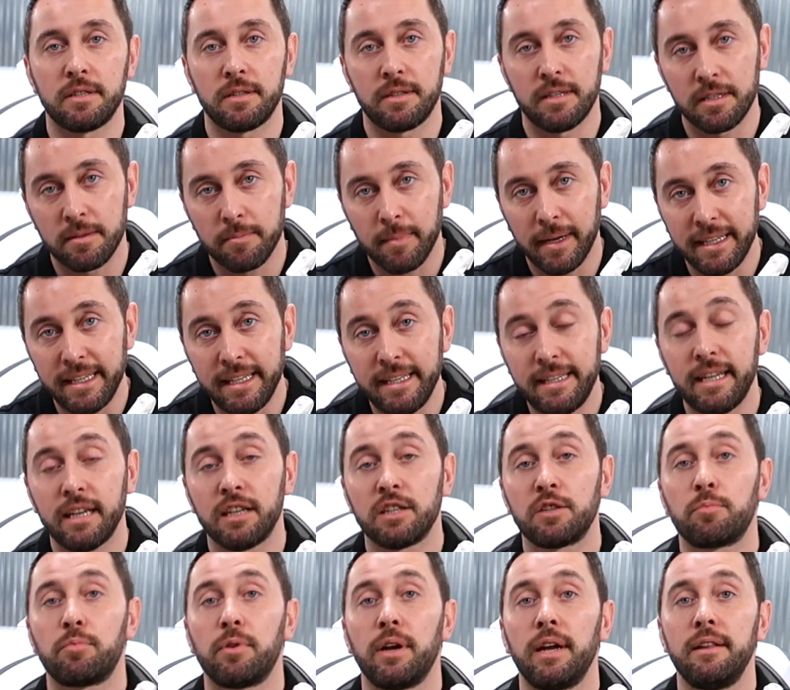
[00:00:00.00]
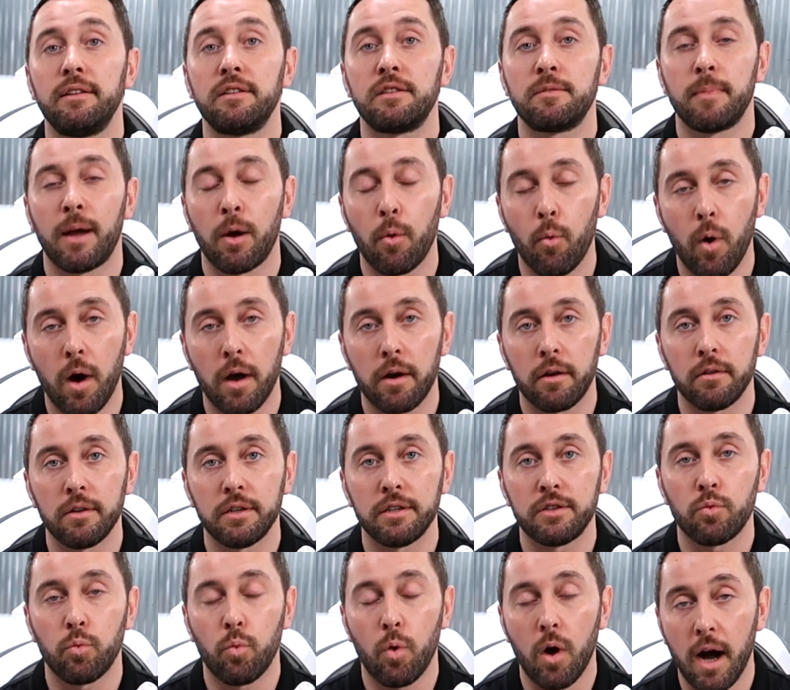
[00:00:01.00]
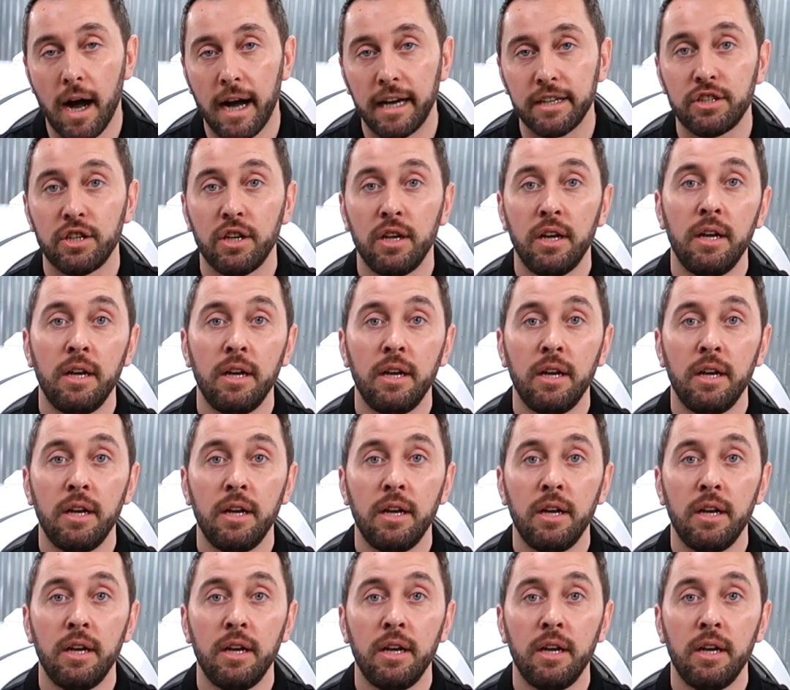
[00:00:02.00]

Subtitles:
is my detail spray, this is my waterless wash,